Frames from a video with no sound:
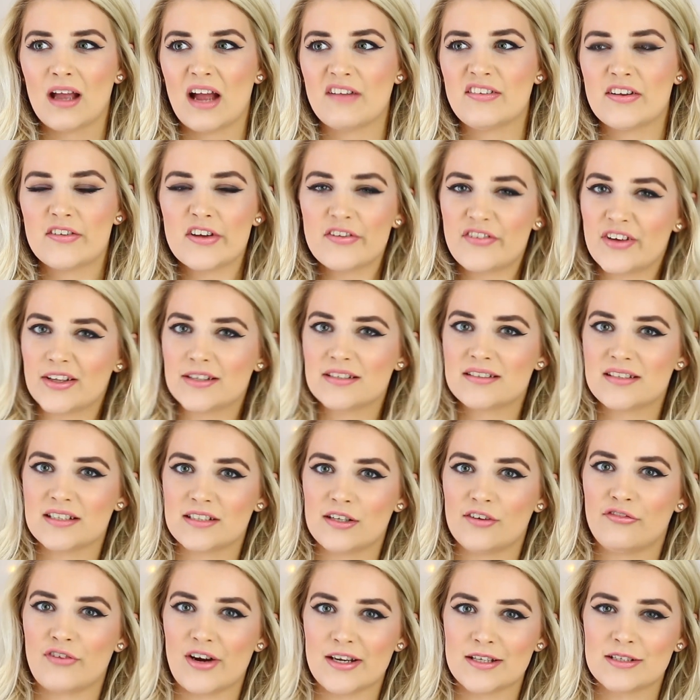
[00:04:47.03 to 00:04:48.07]
I've never
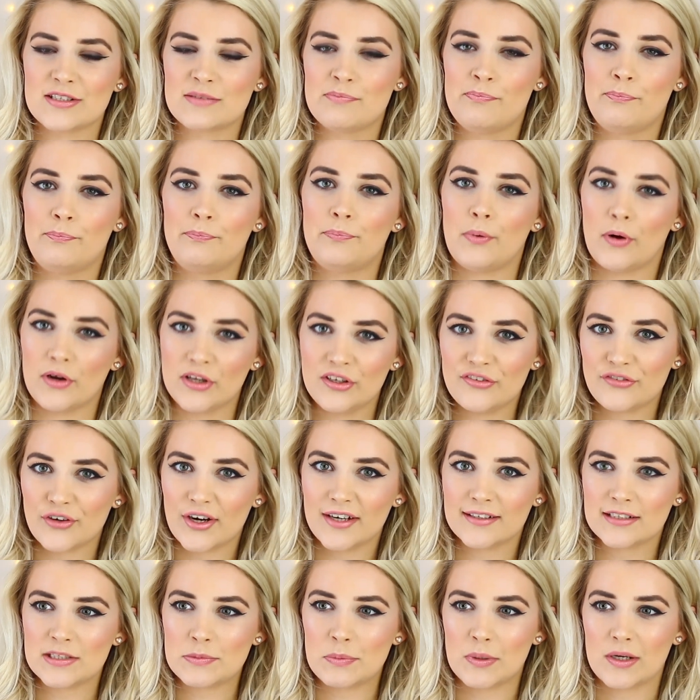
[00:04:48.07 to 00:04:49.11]
fancied a friend's
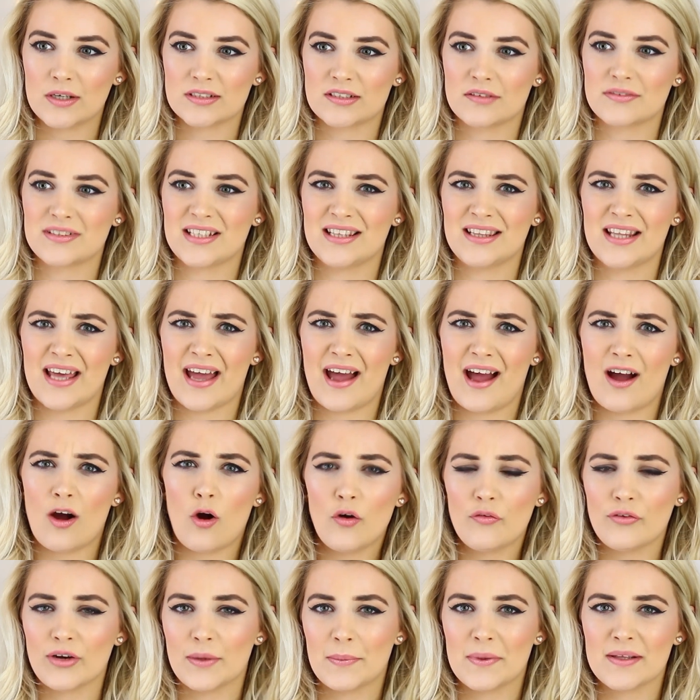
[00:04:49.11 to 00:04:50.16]
boyfriend because obviously they're
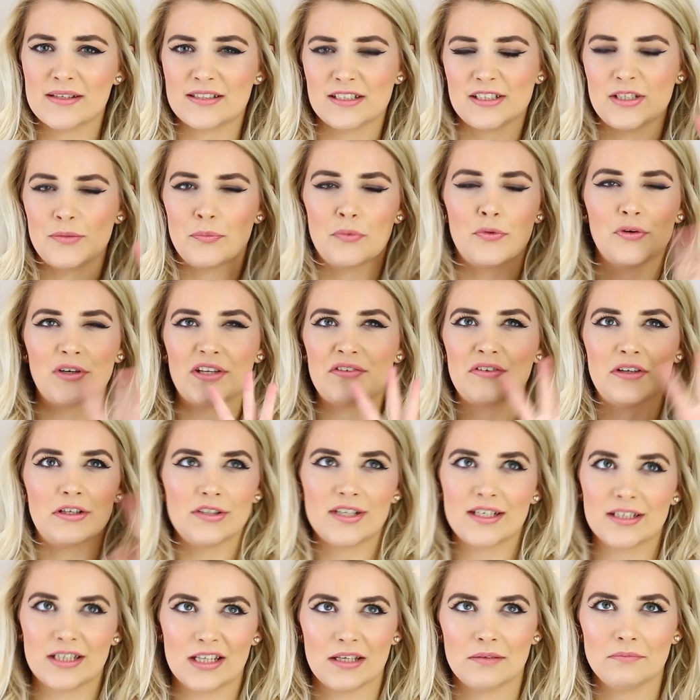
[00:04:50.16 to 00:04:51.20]
off limits and you won't even
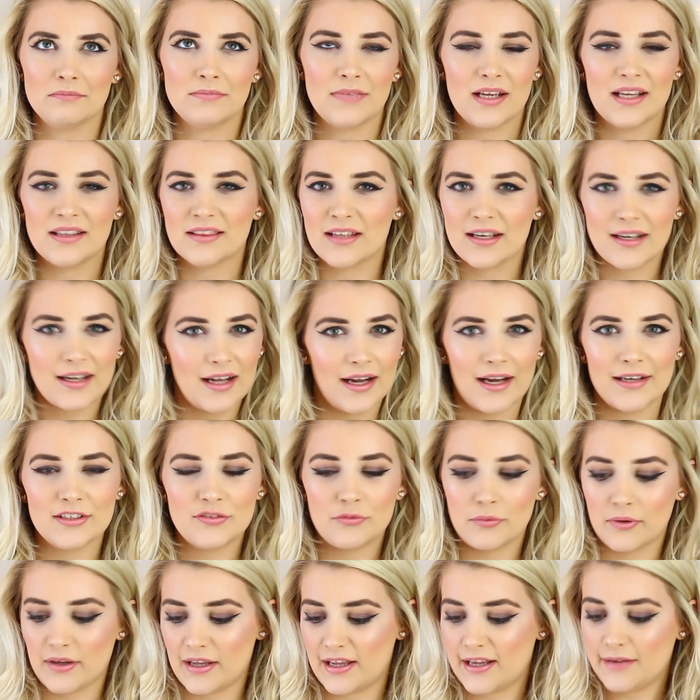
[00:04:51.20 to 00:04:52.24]
look at them in that kind
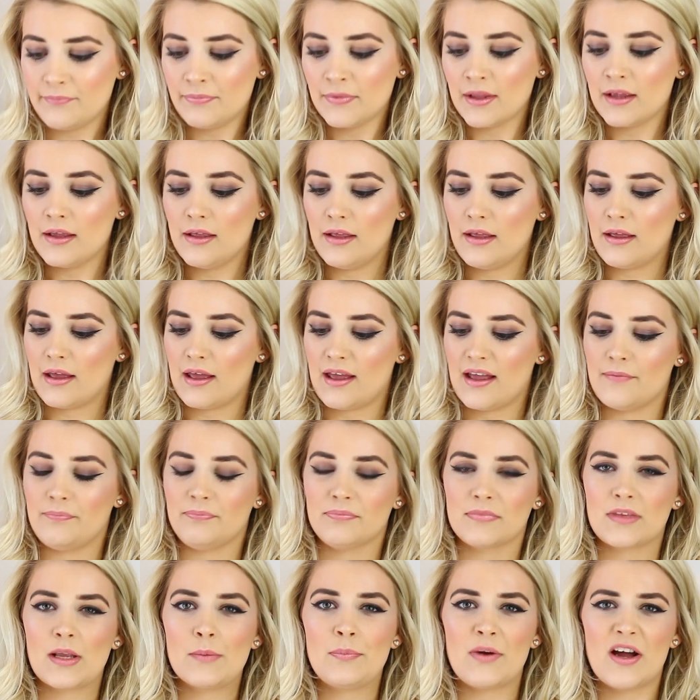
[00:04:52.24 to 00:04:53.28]
of way.
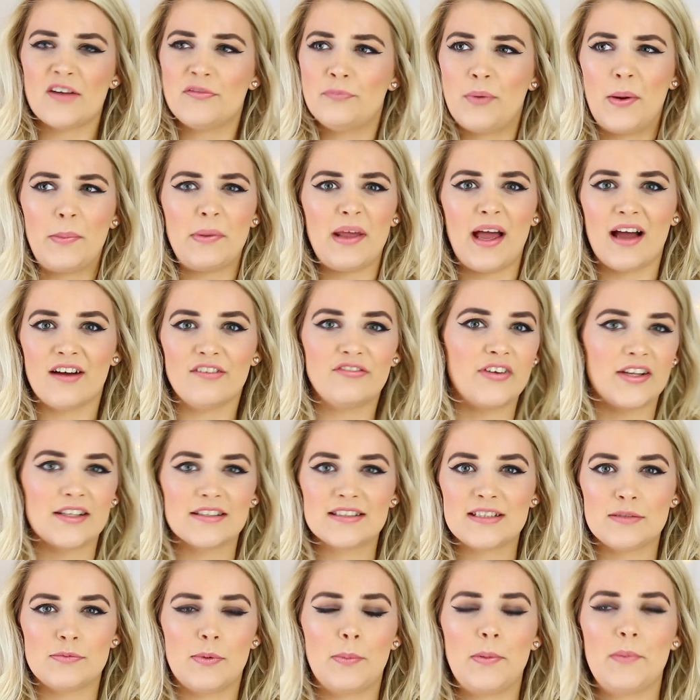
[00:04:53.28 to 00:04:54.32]
But I probably have
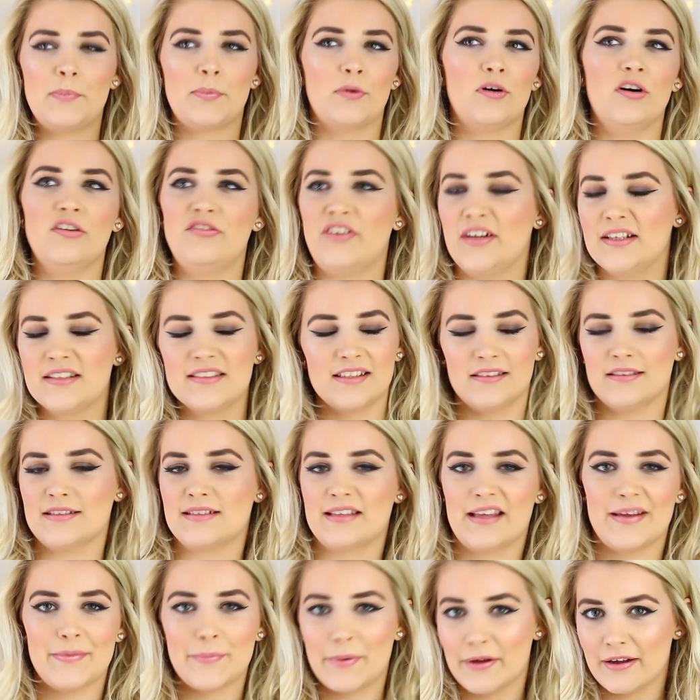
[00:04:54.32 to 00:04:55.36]
fancied, probably both fancy the
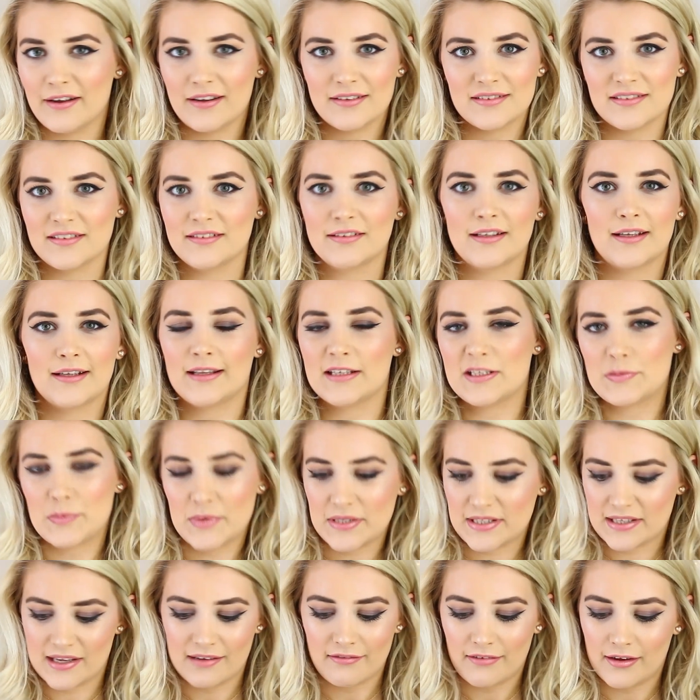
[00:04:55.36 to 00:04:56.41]
same person, like let's
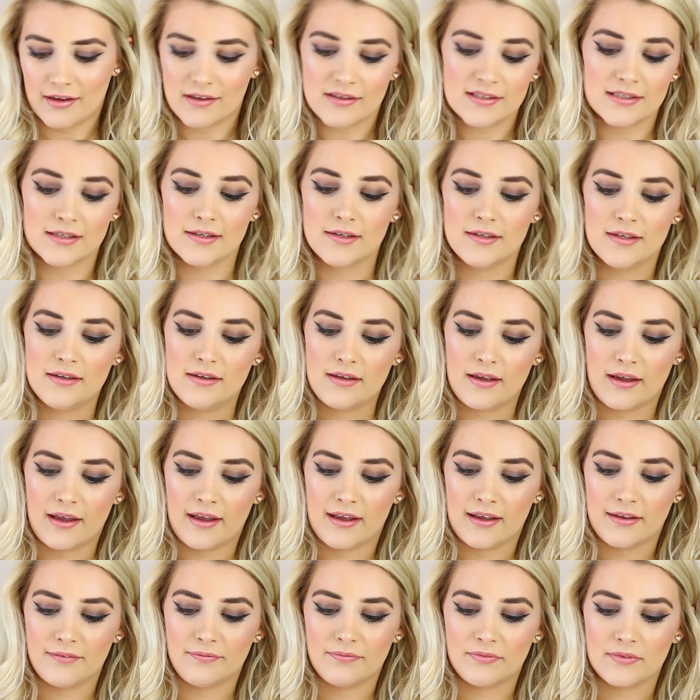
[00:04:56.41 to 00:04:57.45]
be serious.
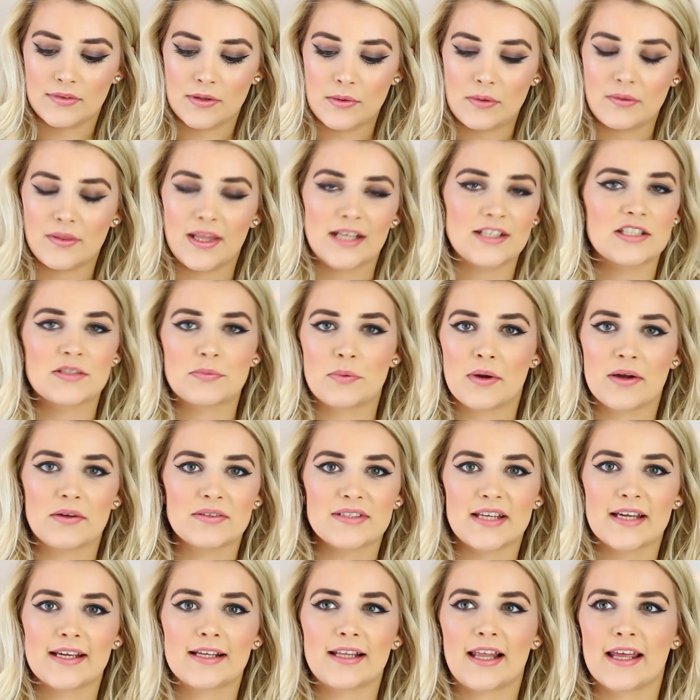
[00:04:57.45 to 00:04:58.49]
That's just what it
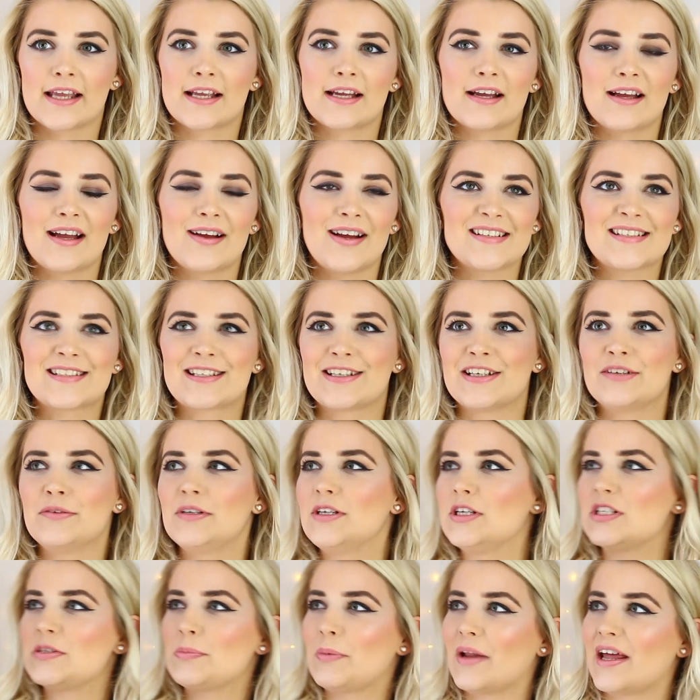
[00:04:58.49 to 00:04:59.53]
was like at school.
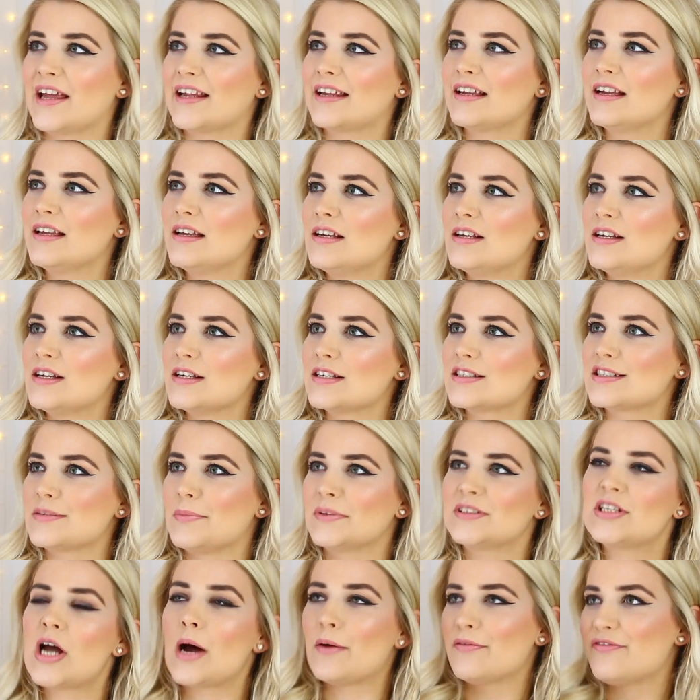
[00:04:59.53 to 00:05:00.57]
We used to be like, so
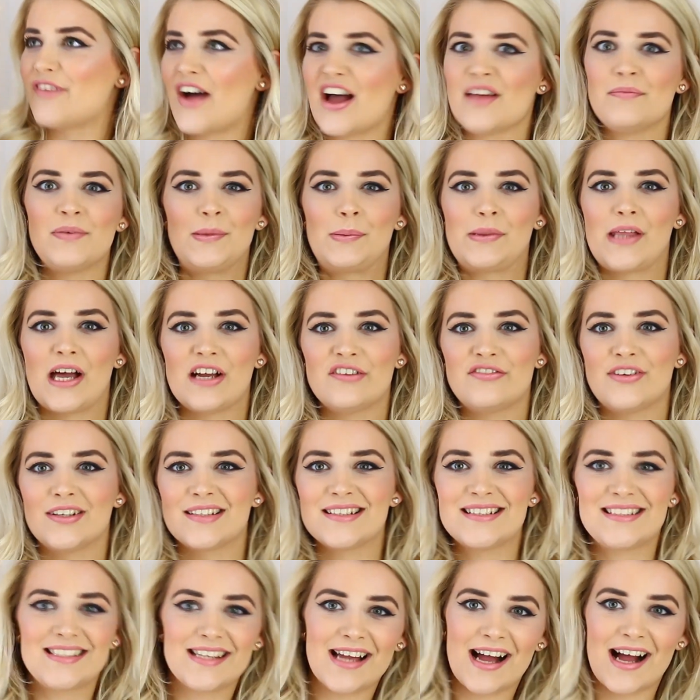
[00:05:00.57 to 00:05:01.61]
my top five people that I
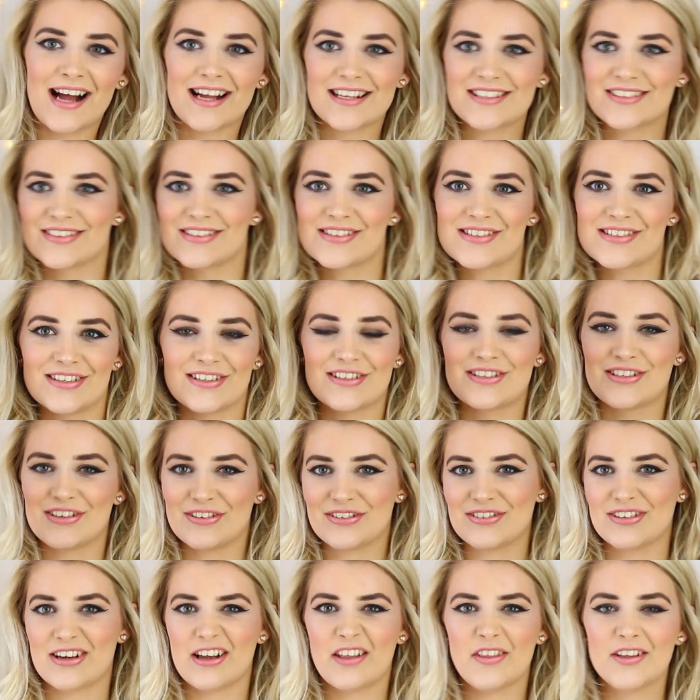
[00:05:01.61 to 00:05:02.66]
fancy are so so and so
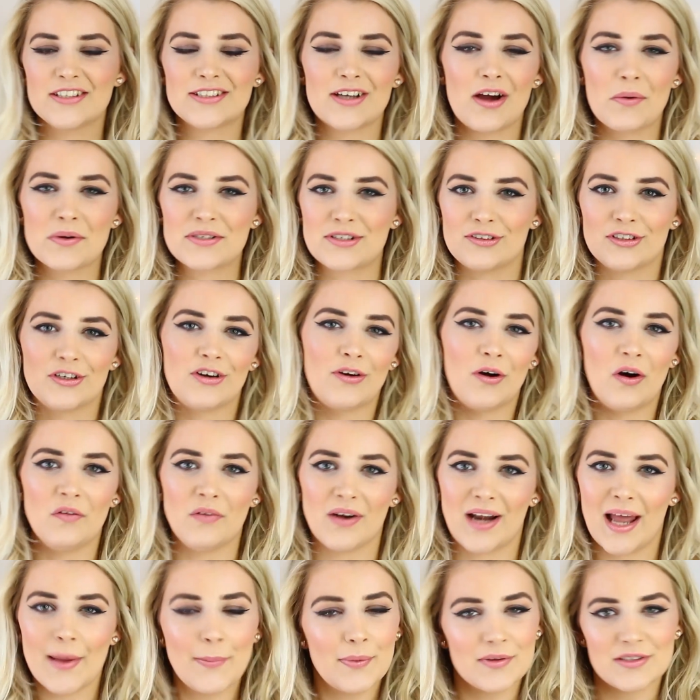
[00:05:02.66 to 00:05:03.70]
and so. There's always going to
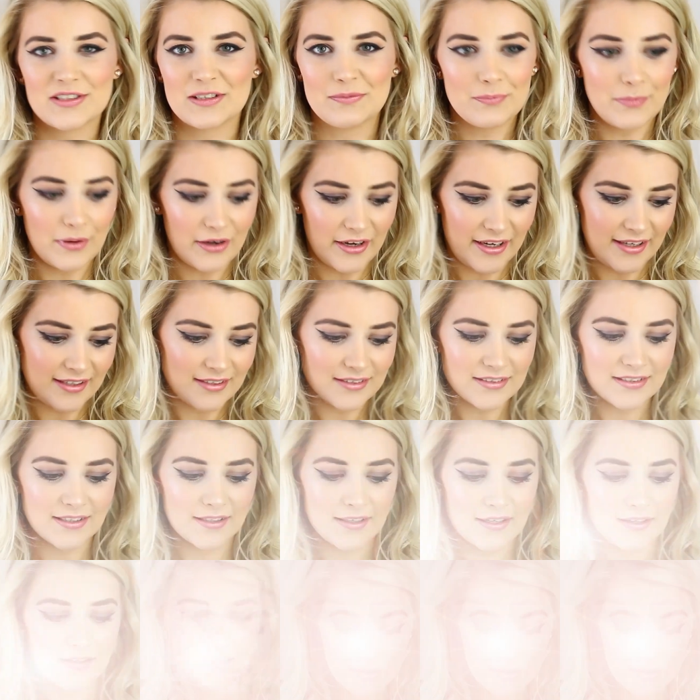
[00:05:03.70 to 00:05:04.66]
overlap at some point.